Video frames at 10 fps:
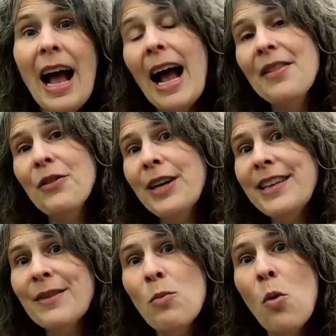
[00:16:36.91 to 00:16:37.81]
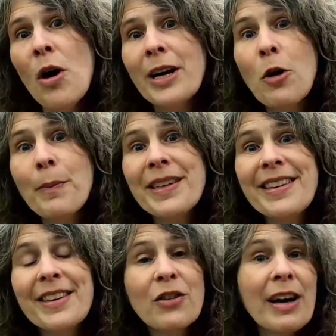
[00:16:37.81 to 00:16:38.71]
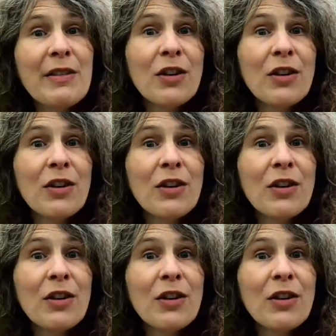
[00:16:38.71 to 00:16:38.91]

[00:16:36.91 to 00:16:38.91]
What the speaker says: And the reason why coppicing is great for